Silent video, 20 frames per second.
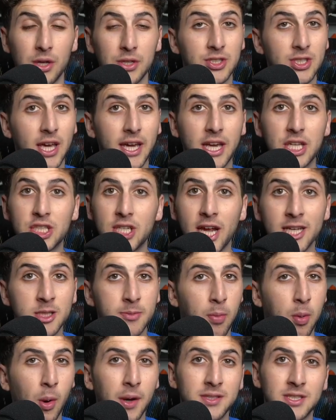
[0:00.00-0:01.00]
Second chance
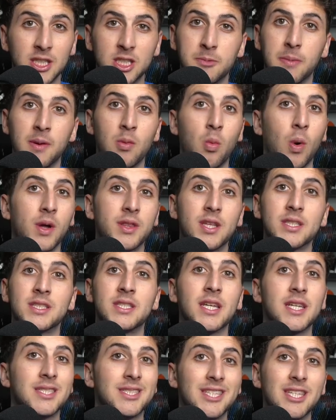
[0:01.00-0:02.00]
points has been what this
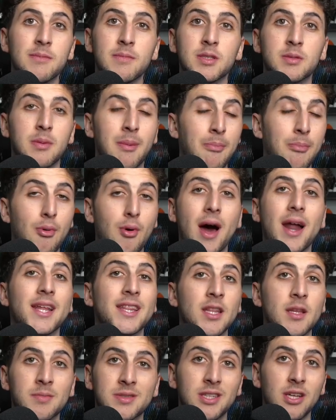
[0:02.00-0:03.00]
Knicks team has been priding
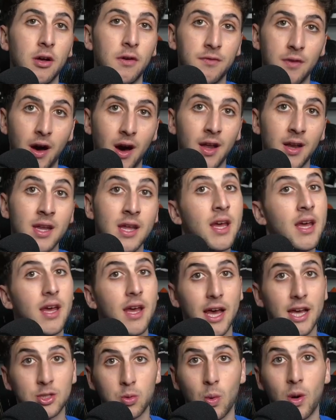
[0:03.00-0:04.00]
themselves on,
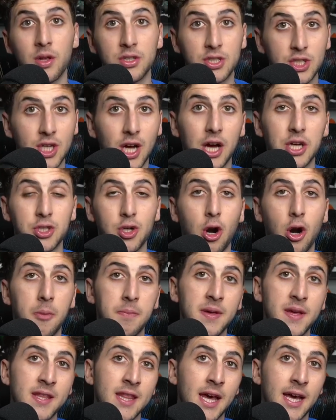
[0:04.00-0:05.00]
as well as Josh Hart
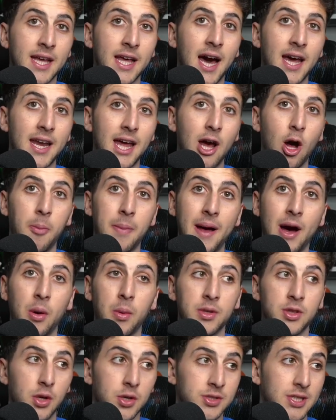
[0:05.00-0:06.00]
being that guy to help out
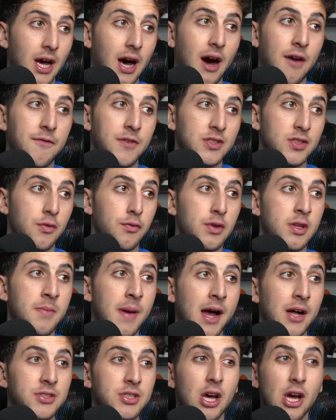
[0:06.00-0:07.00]
with those offensive
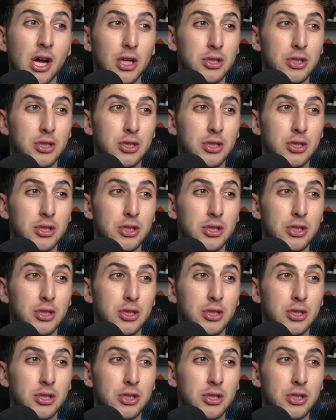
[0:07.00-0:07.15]
rebounds.